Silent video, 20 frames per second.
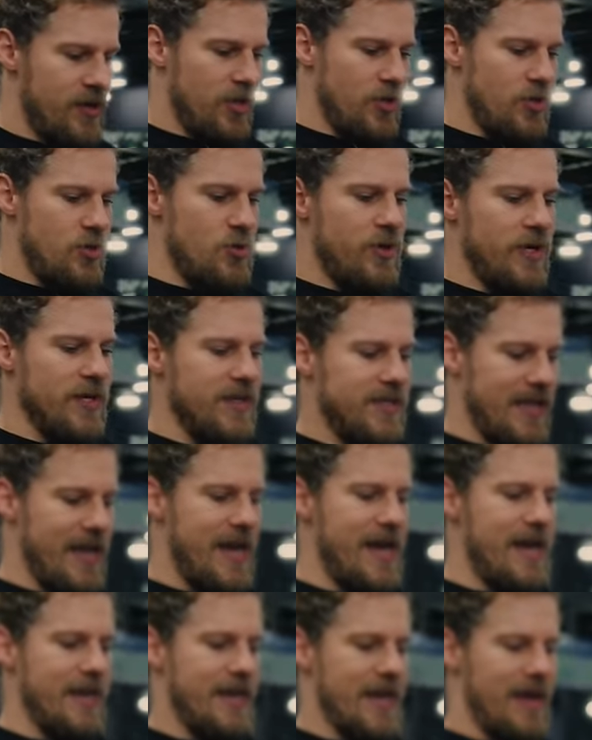you can
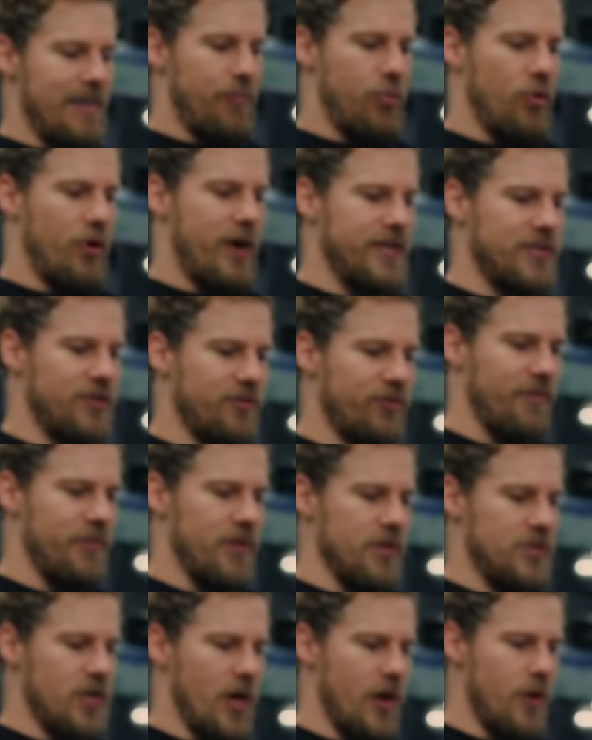take and press
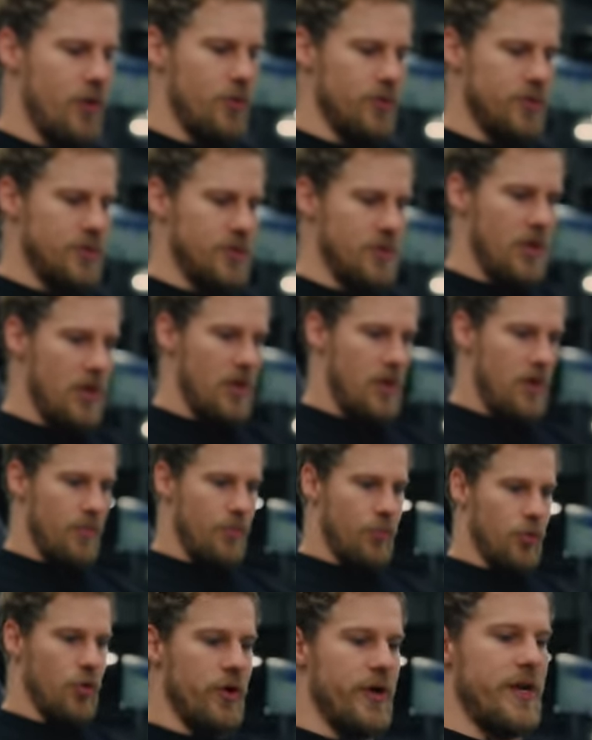from the toes
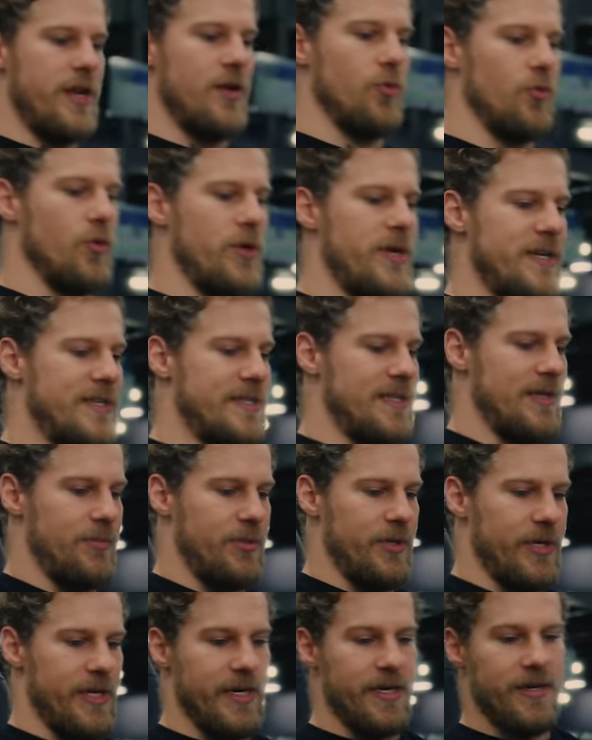pretty
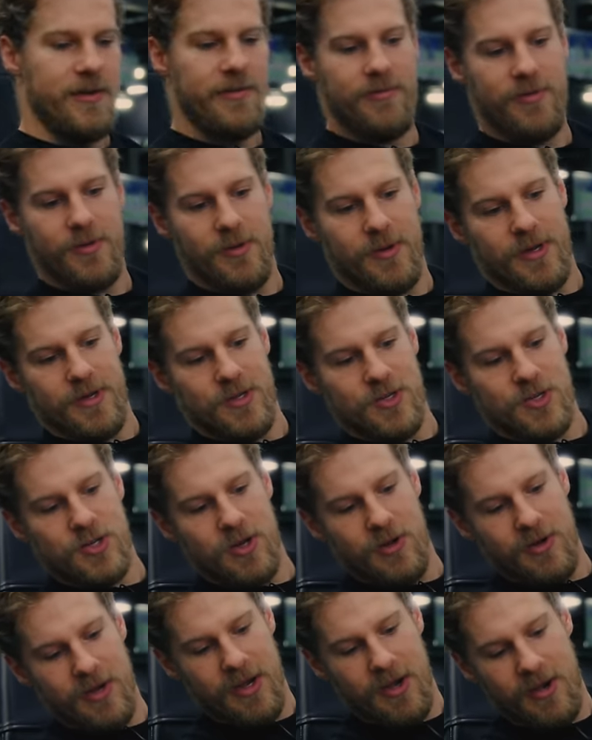reasonably. If you wanted to
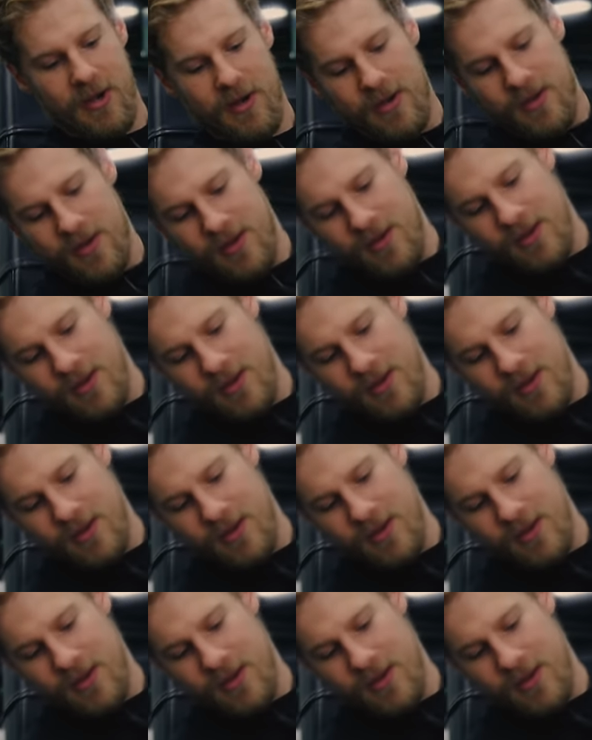show here,